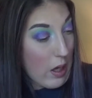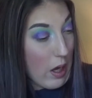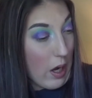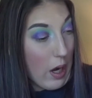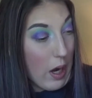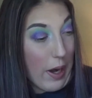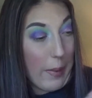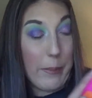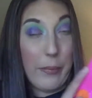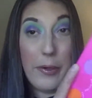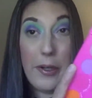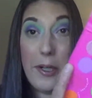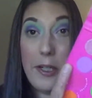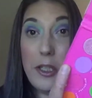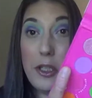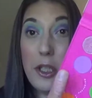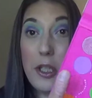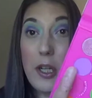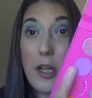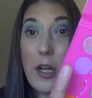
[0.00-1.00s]
I'm pretty
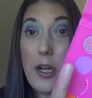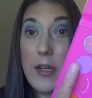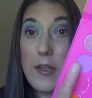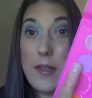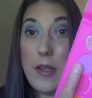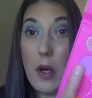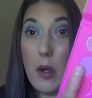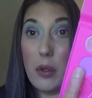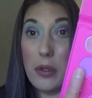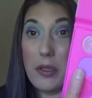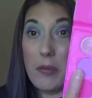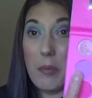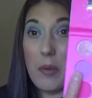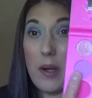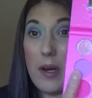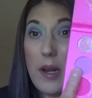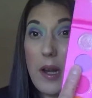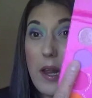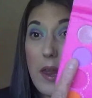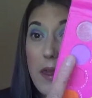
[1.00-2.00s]
sure is the only
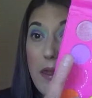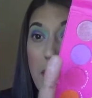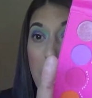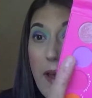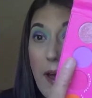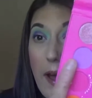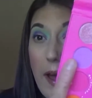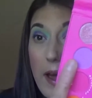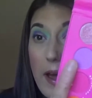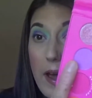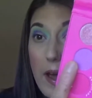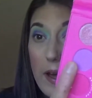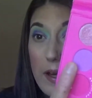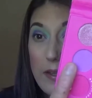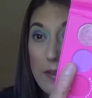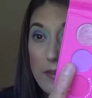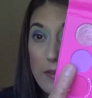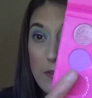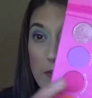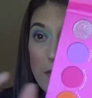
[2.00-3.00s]
one that
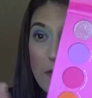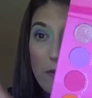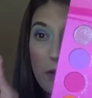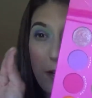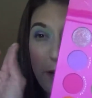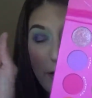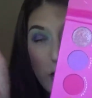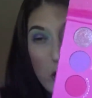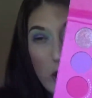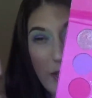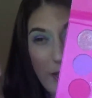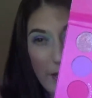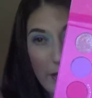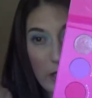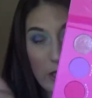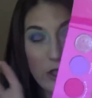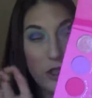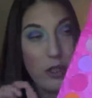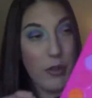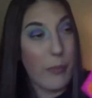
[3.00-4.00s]
has like
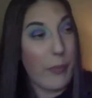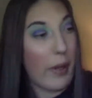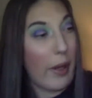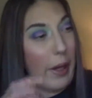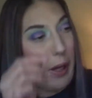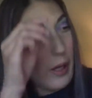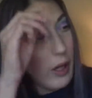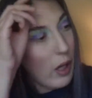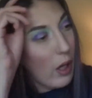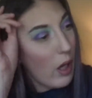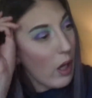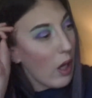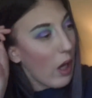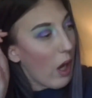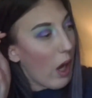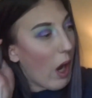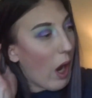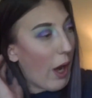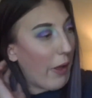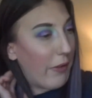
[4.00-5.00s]
changed. But
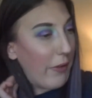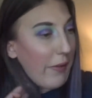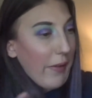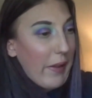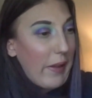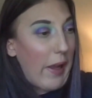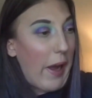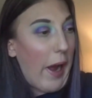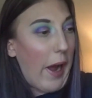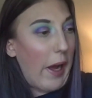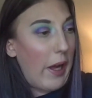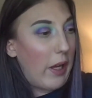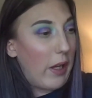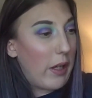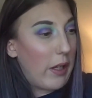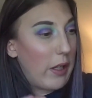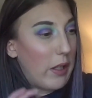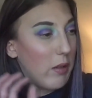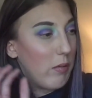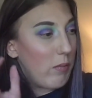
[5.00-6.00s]
other than that,
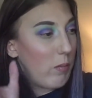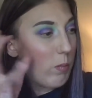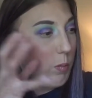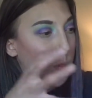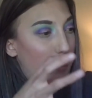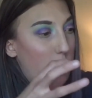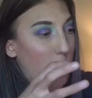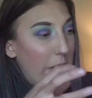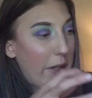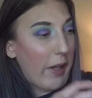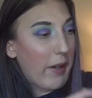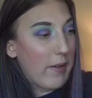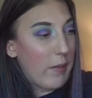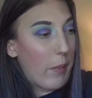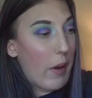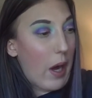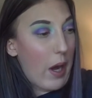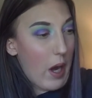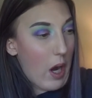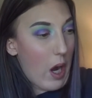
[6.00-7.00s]
pretty
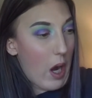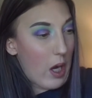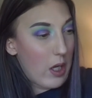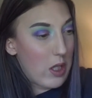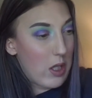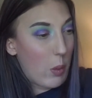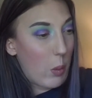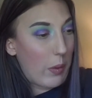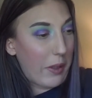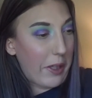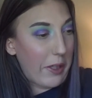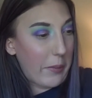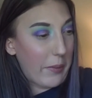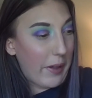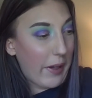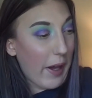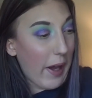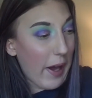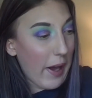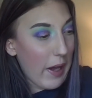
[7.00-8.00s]
spot on to what you
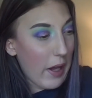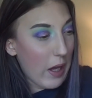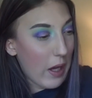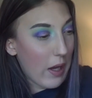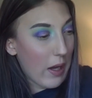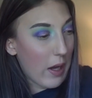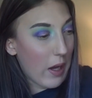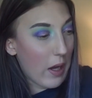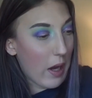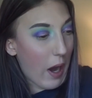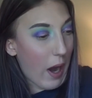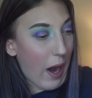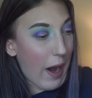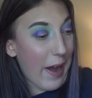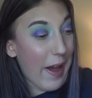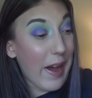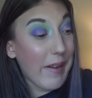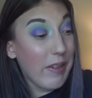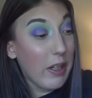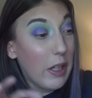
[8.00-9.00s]
get. I
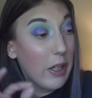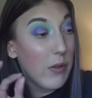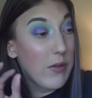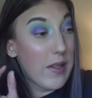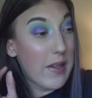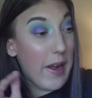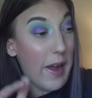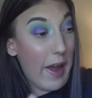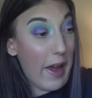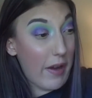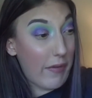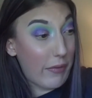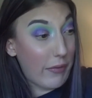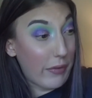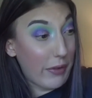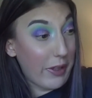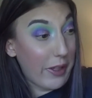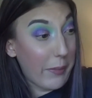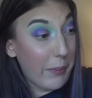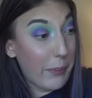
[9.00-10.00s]
haven't used
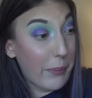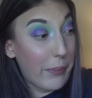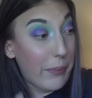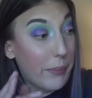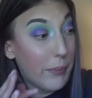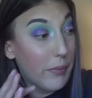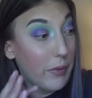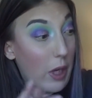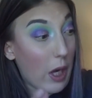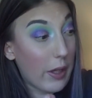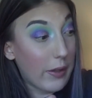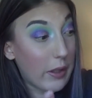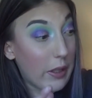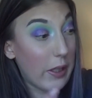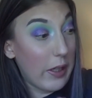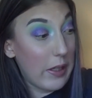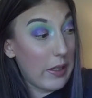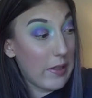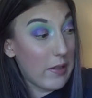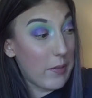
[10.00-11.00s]
every color
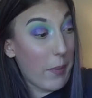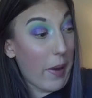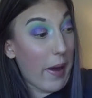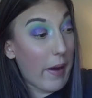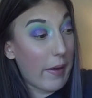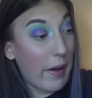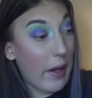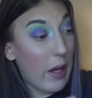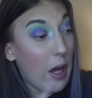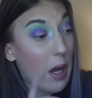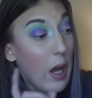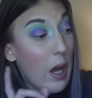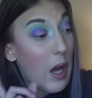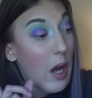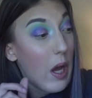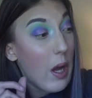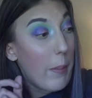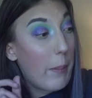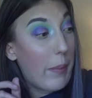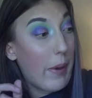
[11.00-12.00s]
in this palette,
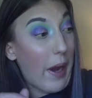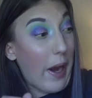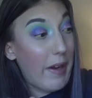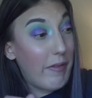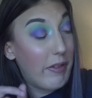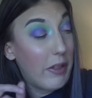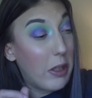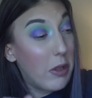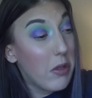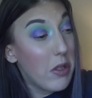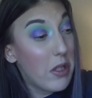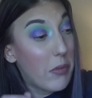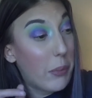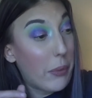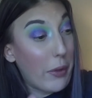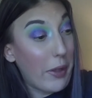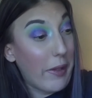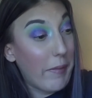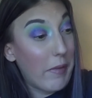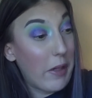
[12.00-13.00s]
but I've used
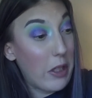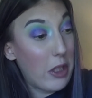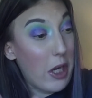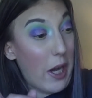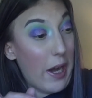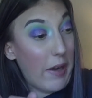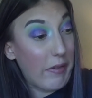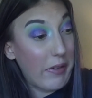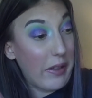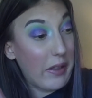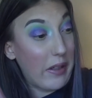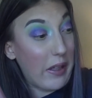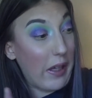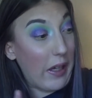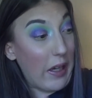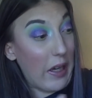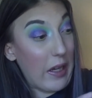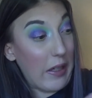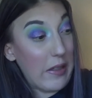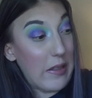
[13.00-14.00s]
pretty much
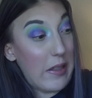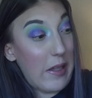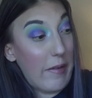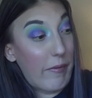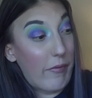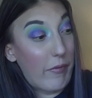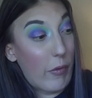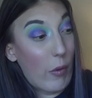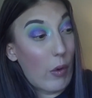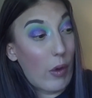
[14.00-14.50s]
everything except for,